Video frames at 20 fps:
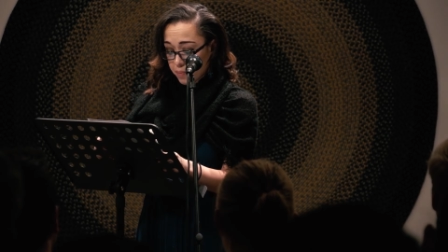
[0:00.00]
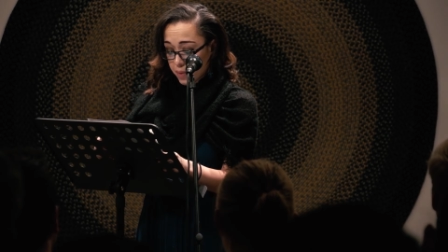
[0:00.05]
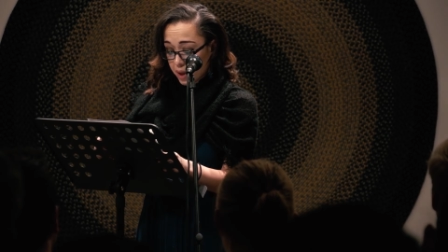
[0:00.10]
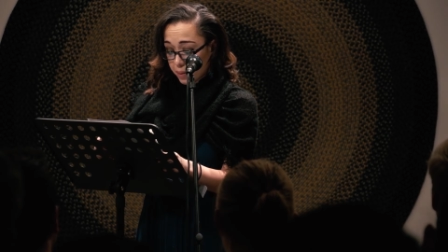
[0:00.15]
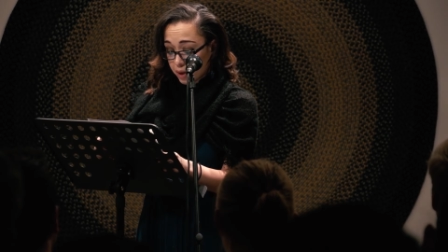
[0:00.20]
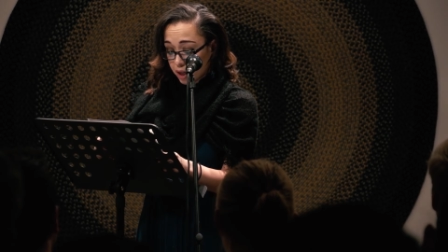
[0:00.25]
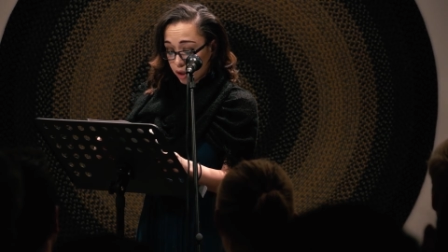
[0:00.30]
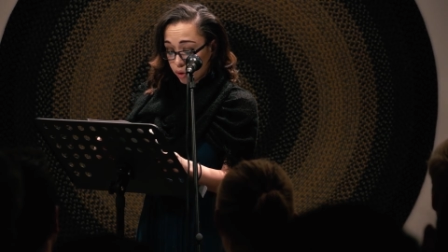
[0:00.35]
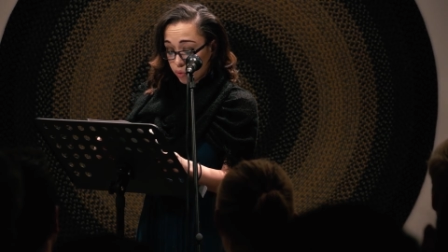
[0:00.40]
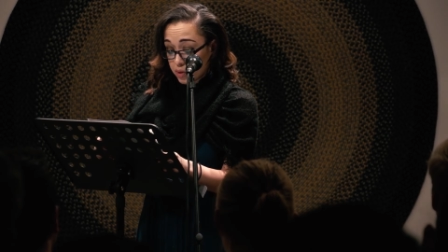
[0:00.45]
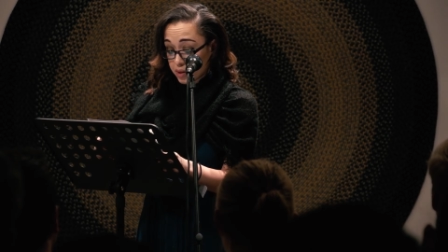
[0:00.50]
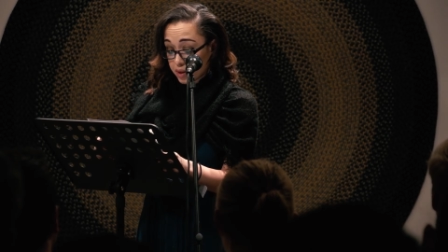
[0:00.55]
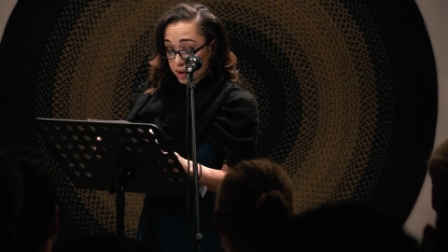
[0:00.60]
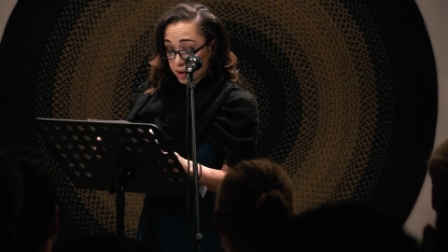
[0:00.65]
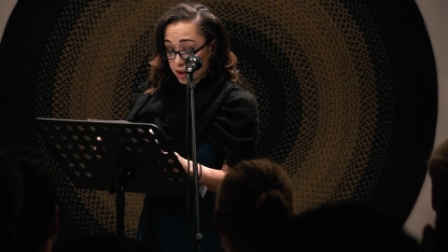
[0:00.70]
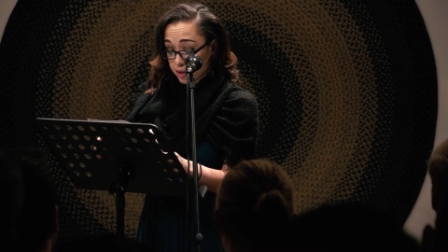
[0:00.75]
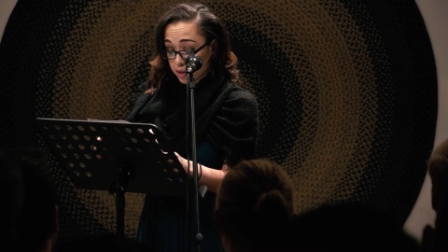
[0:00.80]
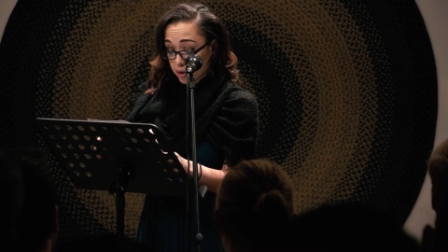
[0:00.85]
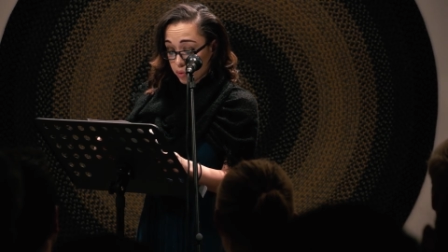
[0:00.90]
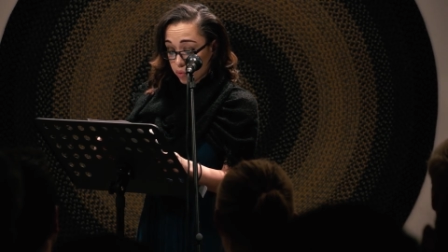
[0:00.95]
or maybe it was
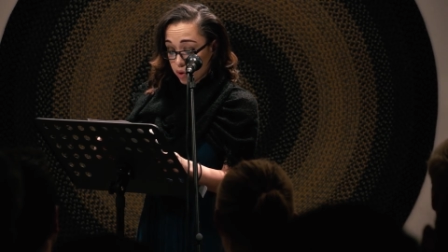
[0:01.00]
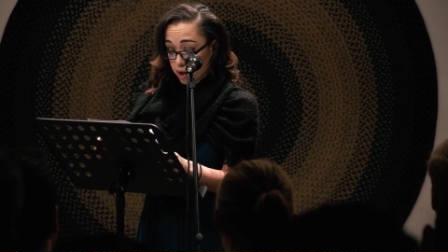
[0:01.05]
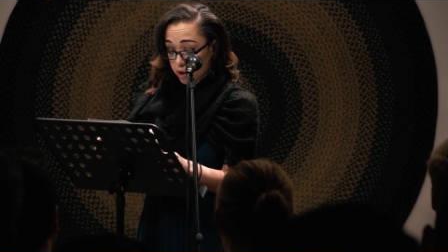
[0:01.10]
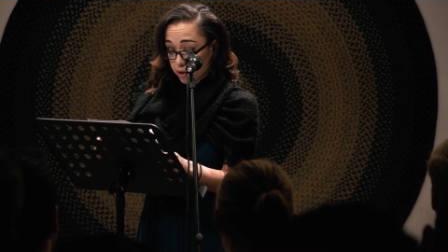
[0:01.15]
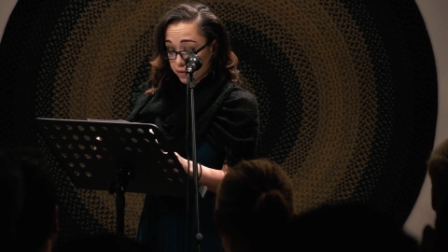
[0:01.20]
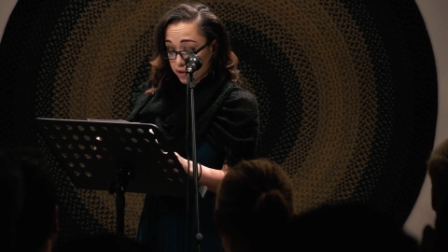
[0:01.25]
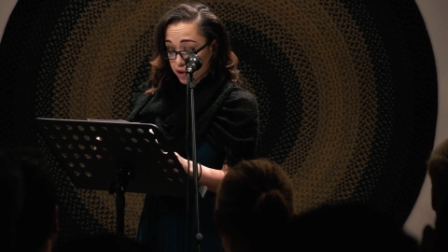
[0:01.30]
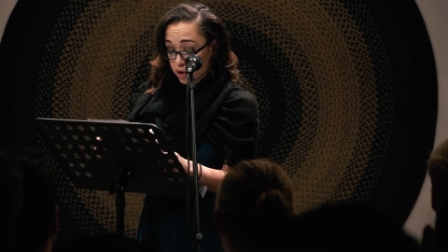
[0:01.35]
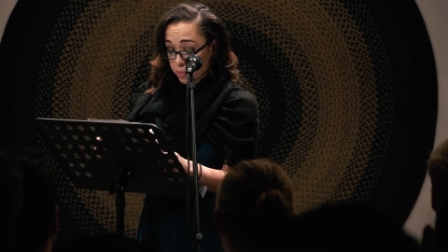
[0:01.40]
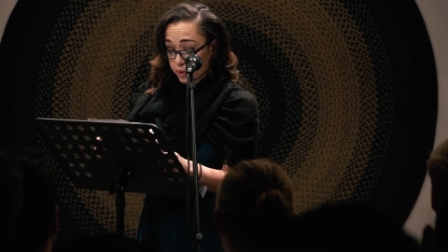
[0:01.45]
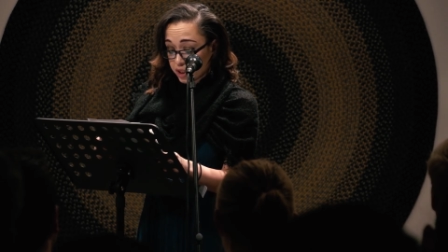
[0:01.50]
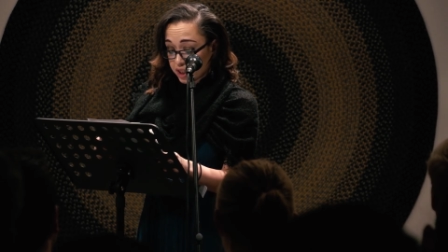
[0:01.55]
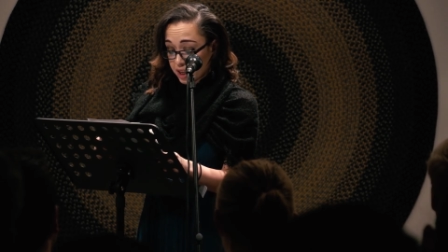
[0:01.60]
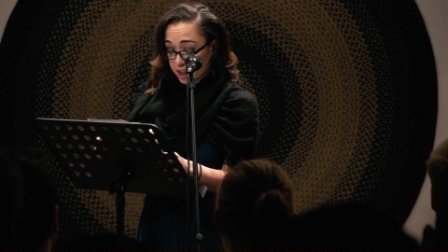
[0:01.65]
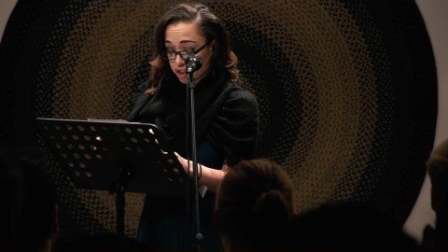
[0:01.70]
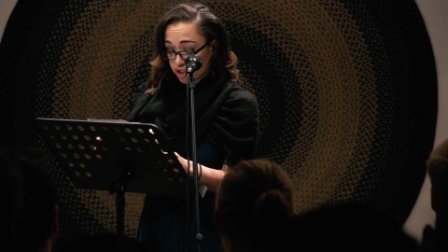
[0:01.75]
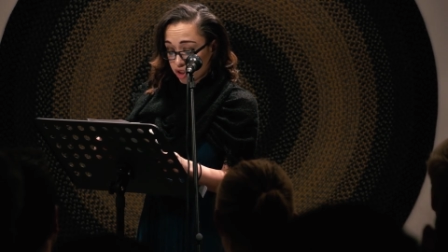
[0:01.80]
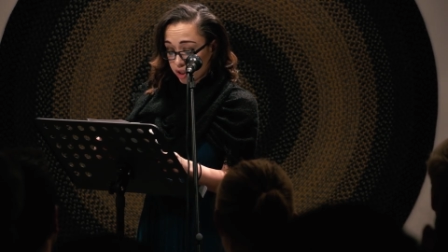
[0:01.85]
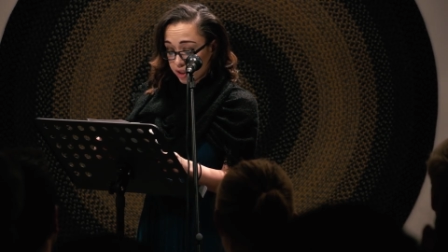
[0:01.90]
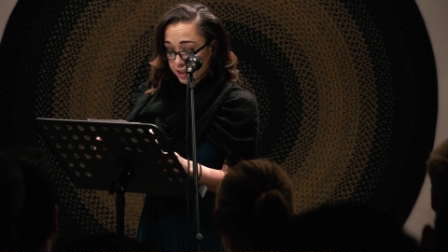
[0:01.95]
another one of her
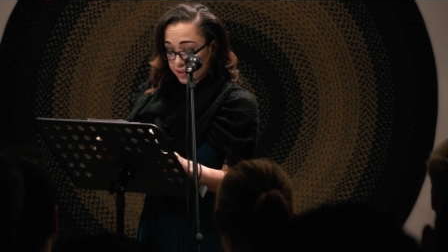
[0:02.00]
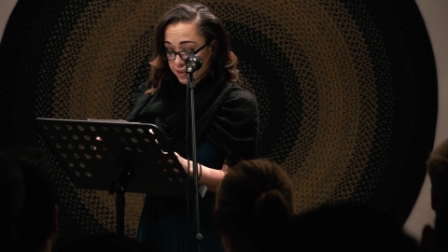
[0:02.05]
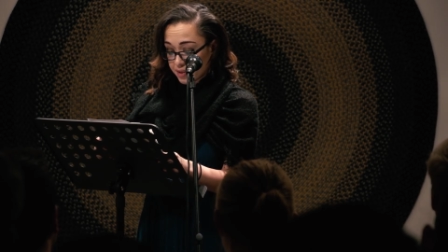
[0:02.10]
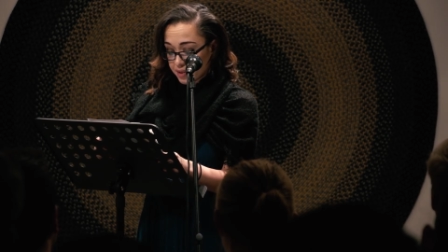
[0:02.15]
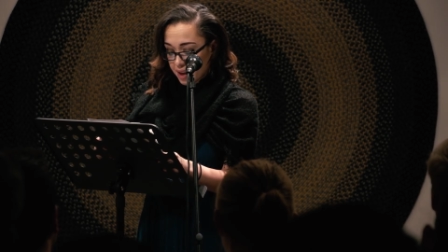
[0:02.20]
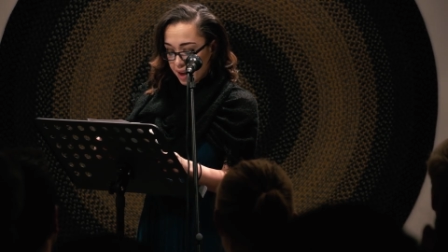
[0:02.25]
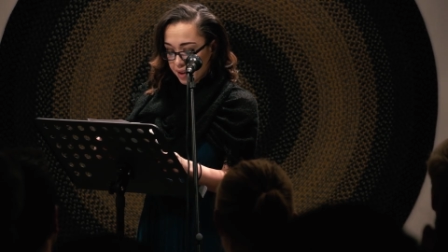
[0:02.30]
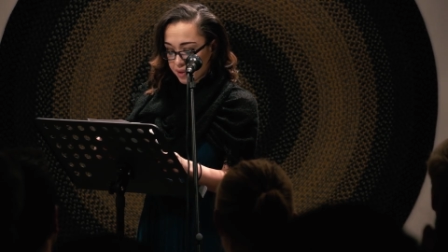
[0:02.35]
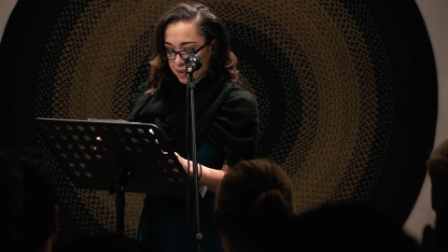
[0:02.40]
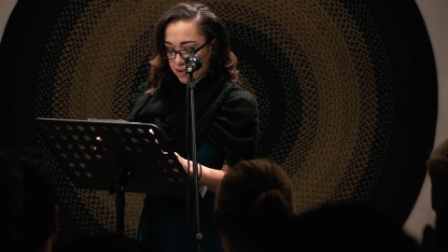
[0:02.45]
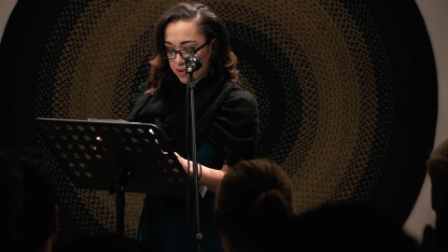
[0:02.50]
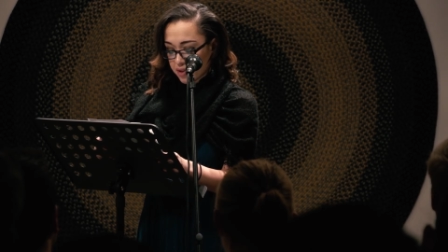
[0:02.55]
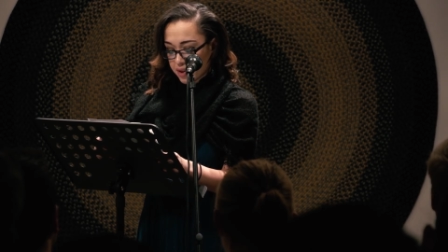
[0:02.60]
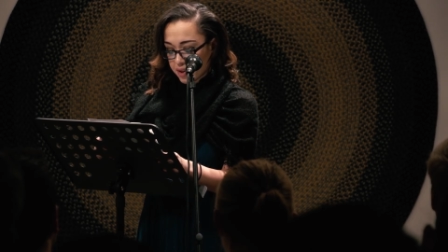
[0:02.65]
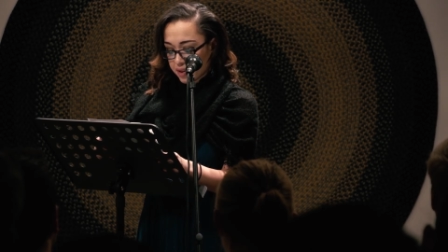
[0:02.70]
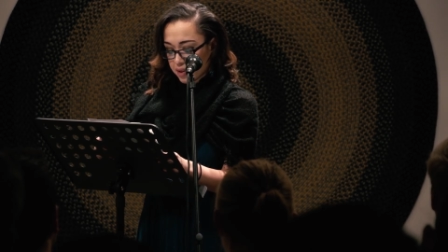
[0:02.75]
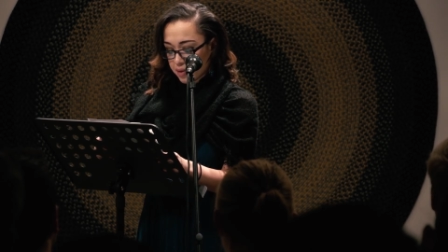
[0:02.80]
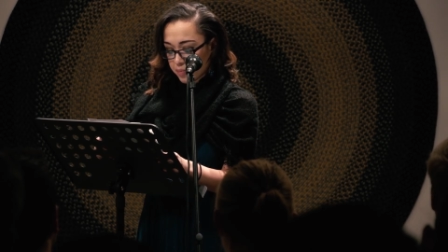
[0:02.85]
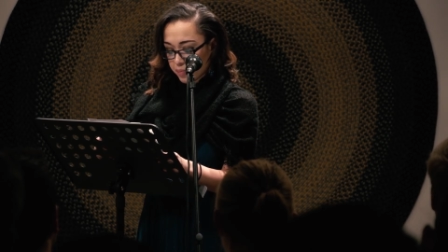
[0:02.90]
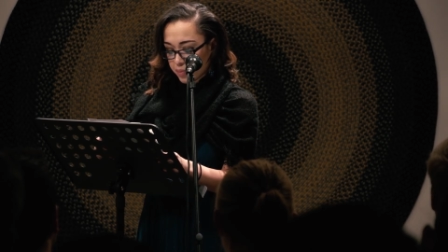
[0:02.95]
potentially
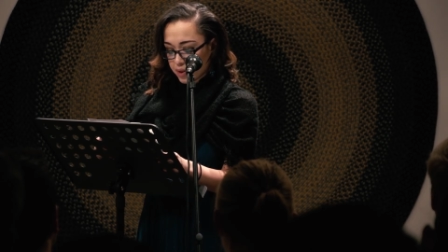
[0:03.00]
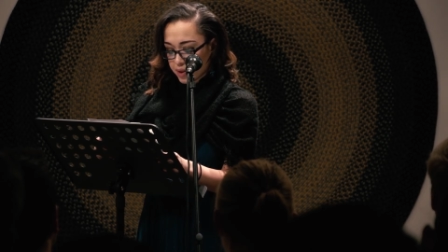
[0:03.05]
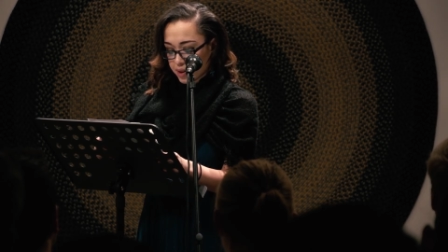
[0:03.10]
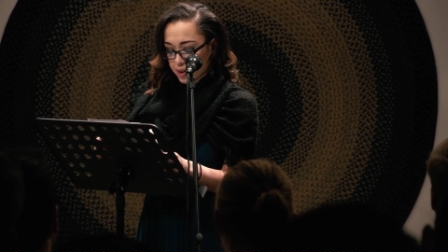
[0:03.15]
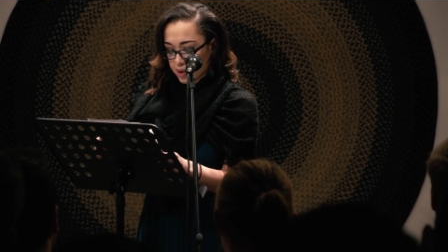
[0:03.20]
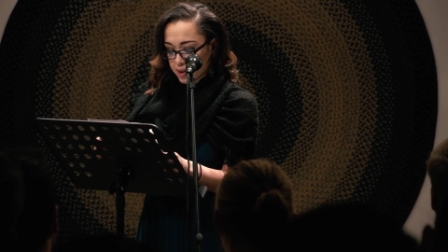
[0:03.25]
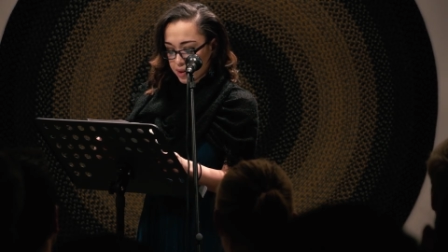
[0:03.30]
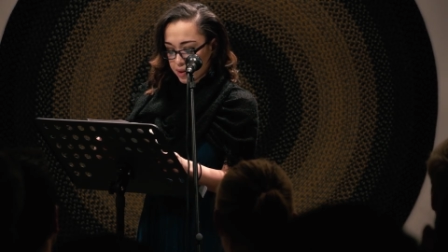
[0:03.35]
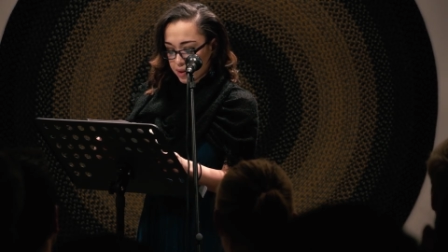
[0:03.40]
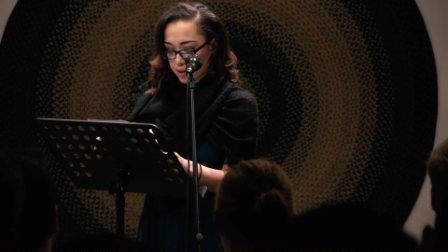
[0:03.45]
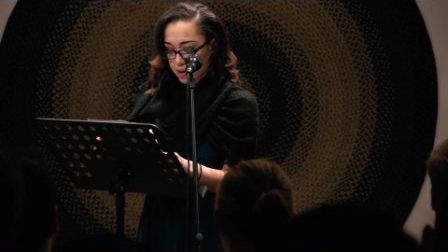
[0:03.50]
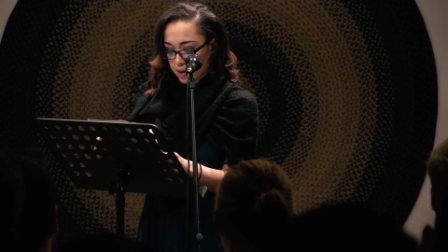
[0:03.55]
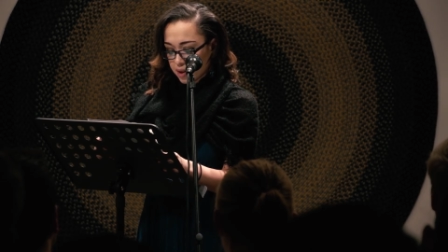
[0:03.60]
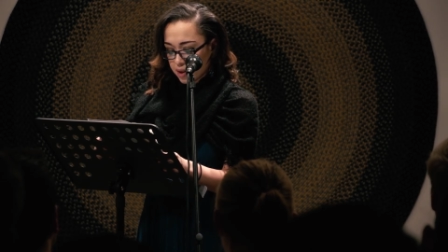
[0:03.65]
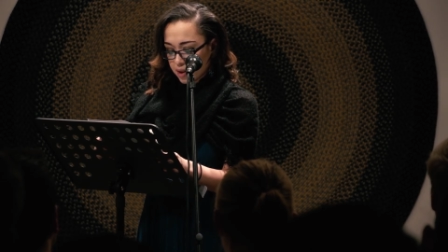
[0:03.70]
disastrous impulses.